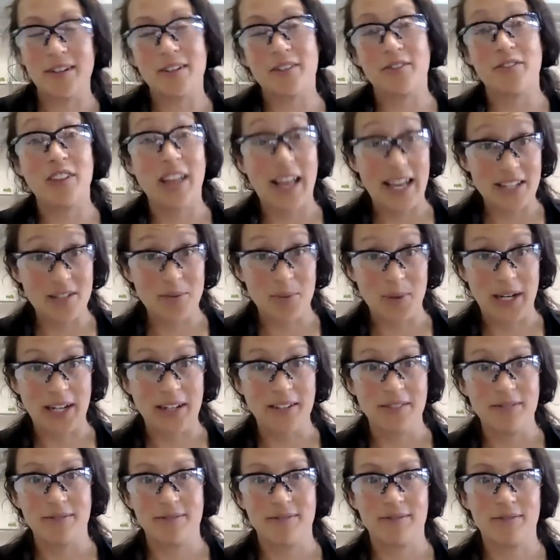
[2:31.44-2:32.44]

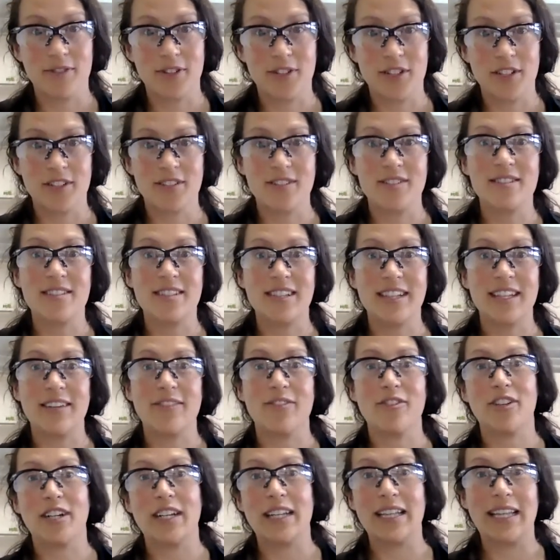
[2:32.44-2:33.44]
glassware for
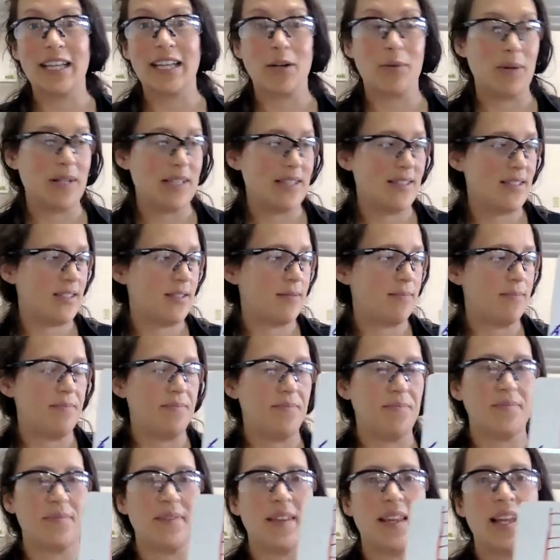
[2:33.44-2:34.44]
delivering liquids.
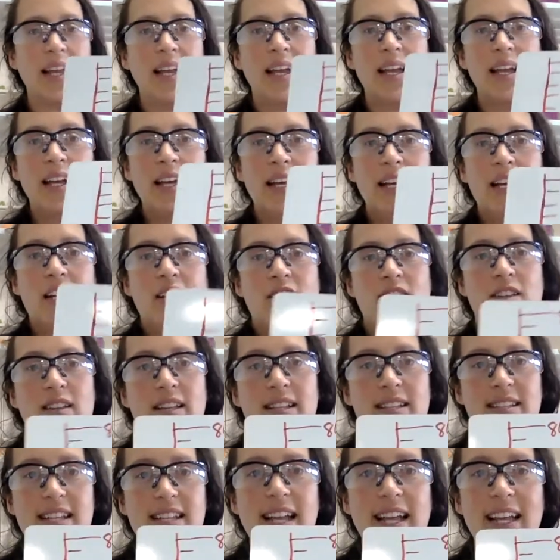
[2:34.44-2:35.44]
So
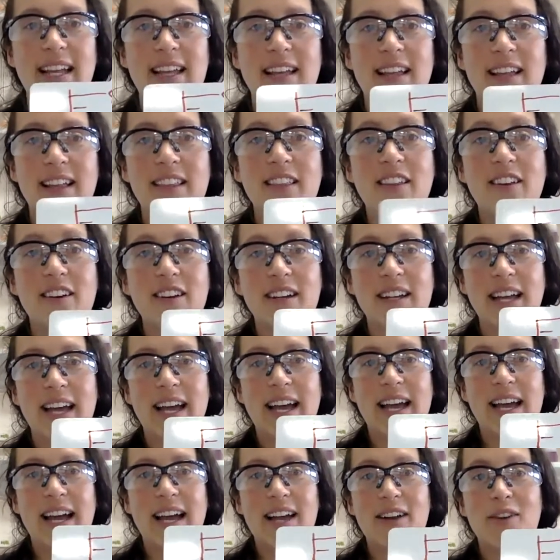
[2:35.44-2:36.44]
let's take a look
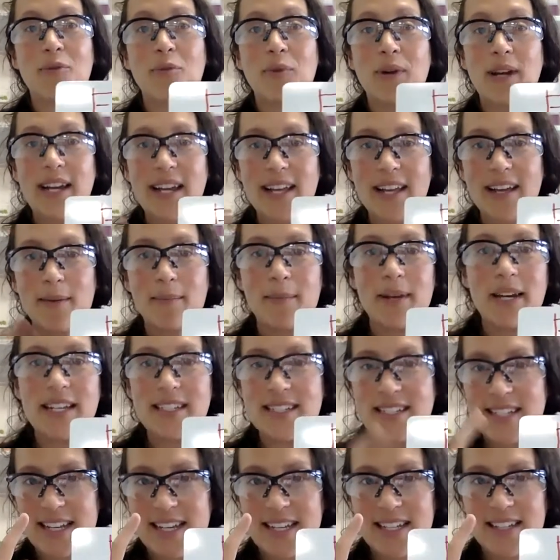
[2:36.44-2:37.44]
at reading a
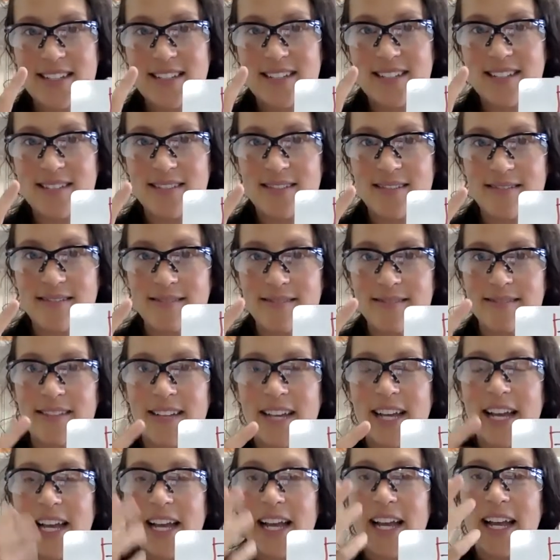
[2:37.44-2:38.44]
meniscus
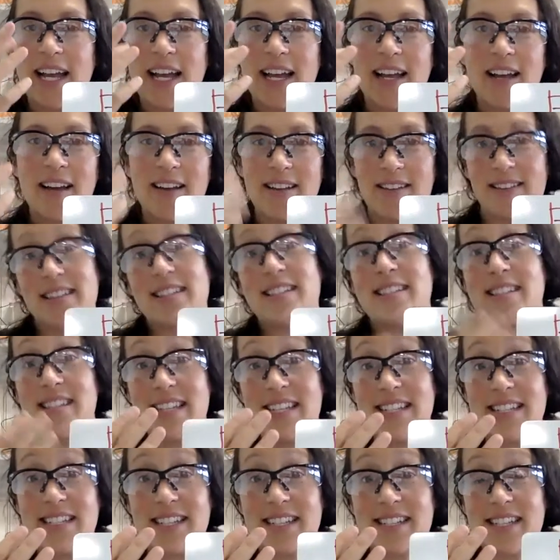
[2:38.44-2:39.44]
and
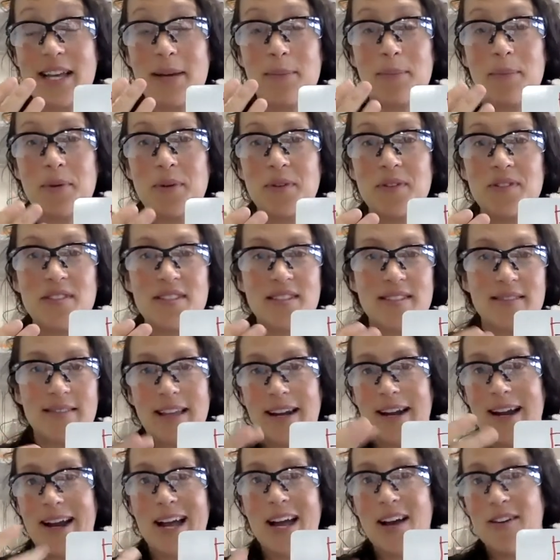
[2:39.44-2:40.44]
these examples that
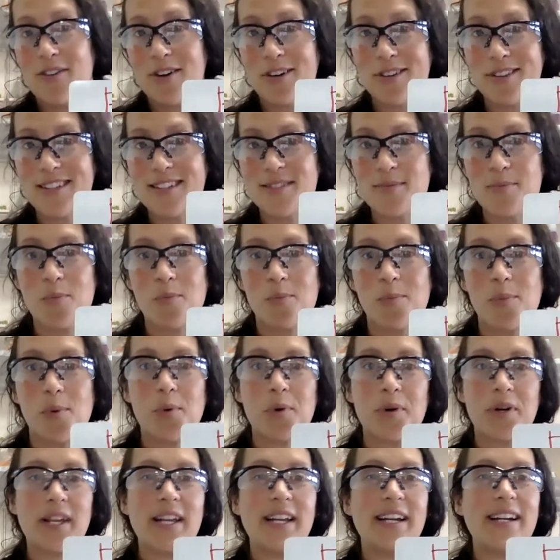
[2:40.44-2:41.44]
I have on this
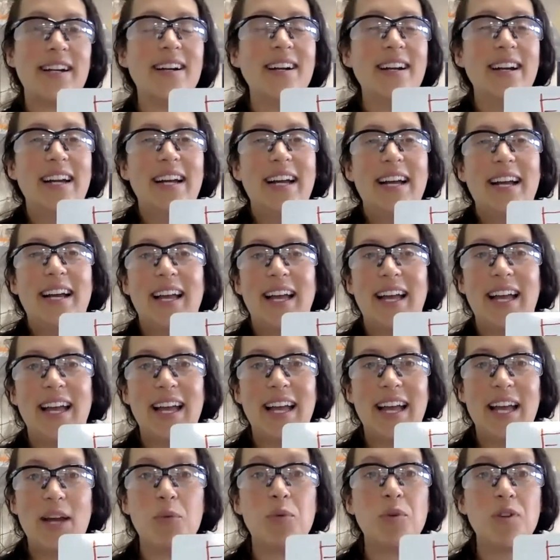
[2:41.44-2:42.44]
board here,
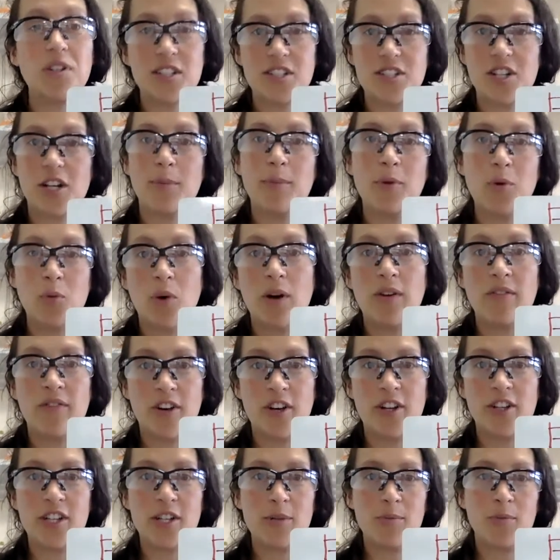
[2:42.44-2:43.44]
and we'll determine what
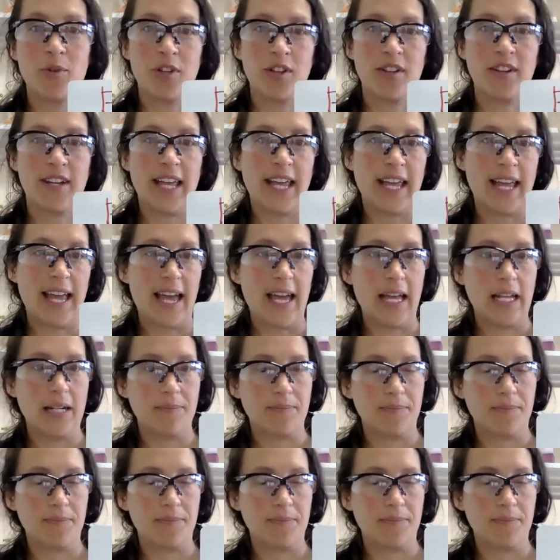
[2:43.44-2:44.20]
volume we're looking at.